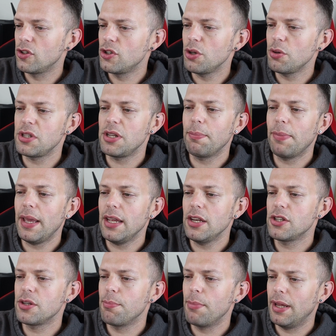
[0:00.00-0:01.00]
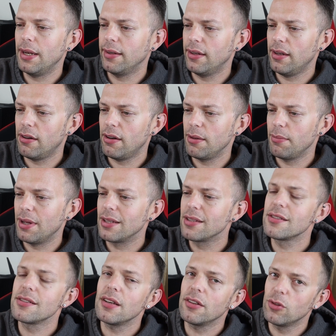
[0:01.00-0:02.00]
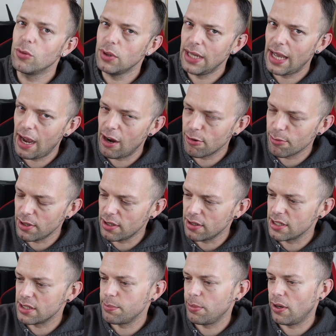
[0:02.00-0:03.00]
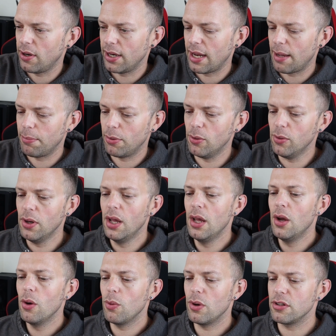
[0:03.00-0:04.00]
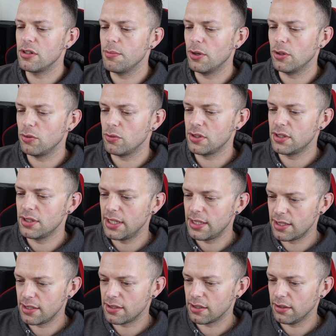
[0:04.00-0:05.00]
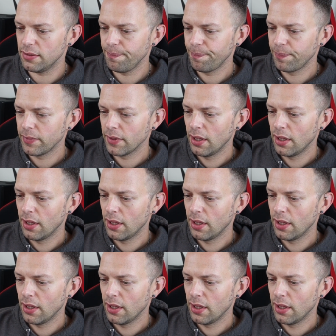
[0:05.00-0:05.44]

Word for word: juicy peach, melon, lime, and subtle caramelised pineapple, whereas the model Citizen